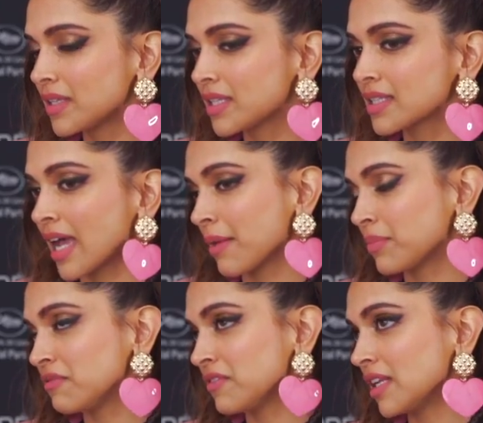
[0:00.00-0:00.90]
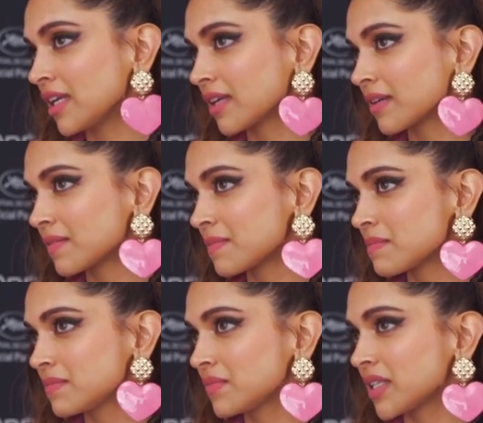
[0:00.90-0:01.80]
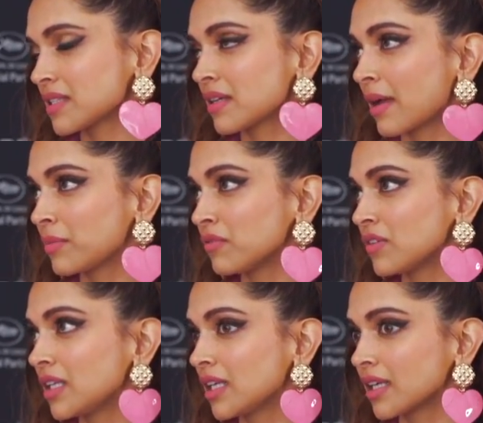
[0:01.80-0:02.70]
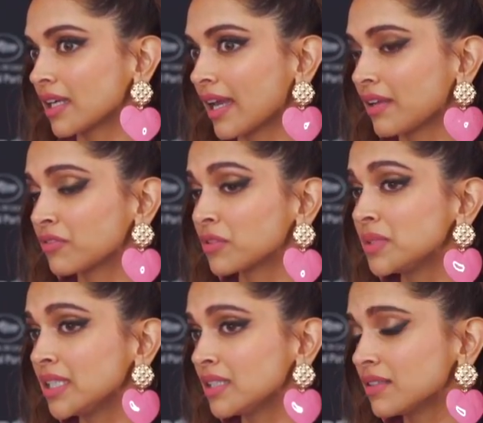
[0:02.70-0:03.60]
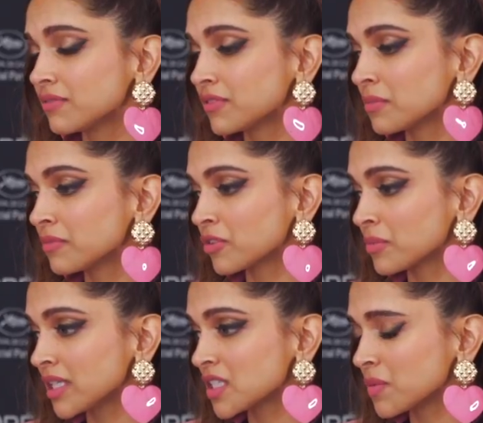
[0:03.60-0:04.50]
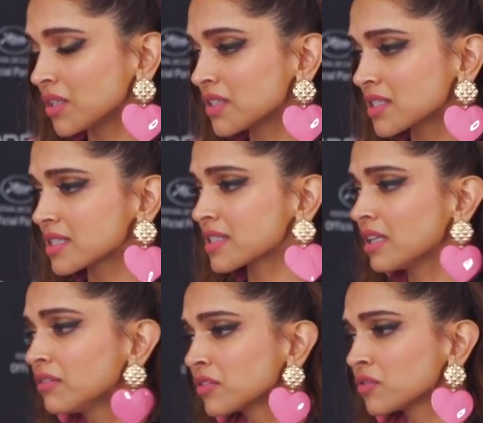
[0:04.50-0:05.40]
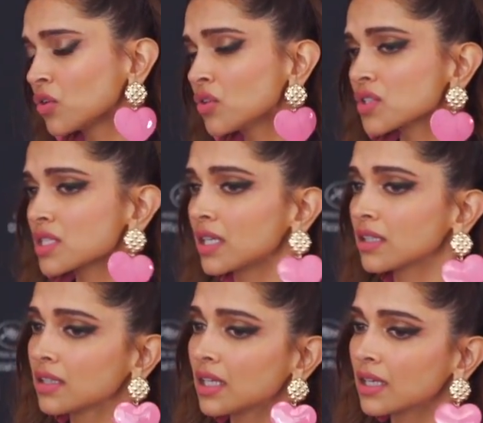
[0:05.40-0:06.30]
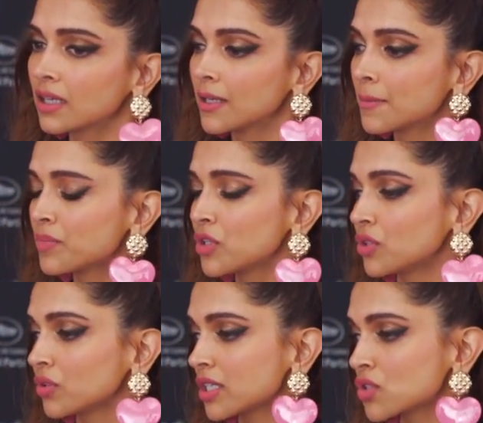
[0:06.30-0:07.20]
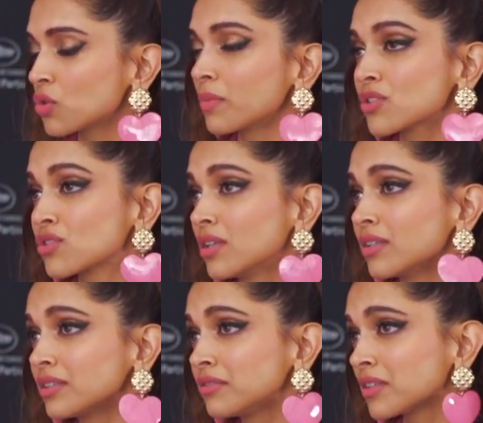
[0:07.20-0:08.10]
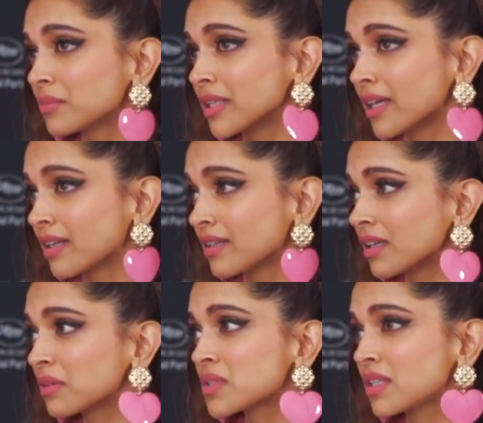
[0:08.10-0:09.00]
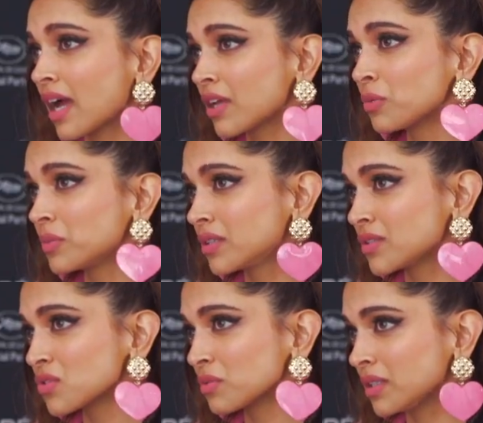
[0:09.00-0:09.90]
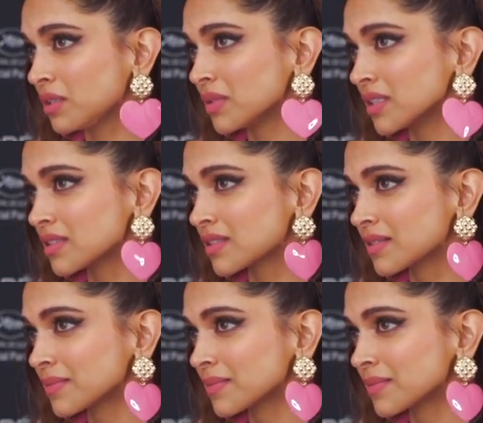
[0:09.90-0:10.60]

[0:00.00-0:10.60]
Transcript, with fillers: it's a happy feeling. It's a happy feeling. And from the experience itself, of course, I think, you know, there's so much to learn from that. I think it was an eye-opener in so many ways.